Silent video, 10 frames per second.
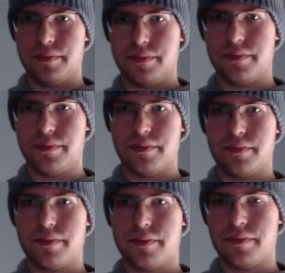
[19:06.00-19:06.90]

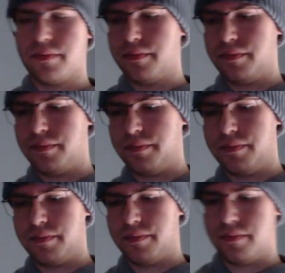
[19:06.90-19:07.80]

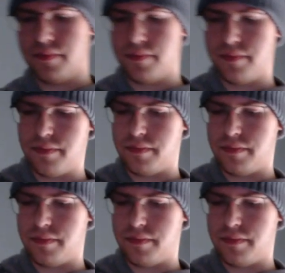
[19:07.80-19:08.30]
(no one is talking)